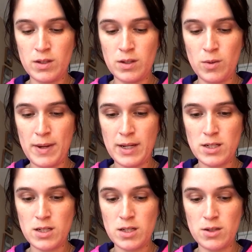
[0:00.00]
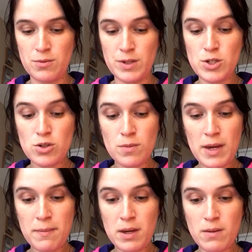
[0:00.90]
Go back to the original
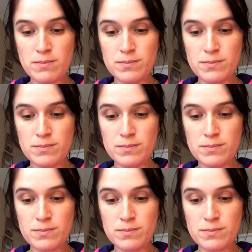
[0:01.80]
maybe.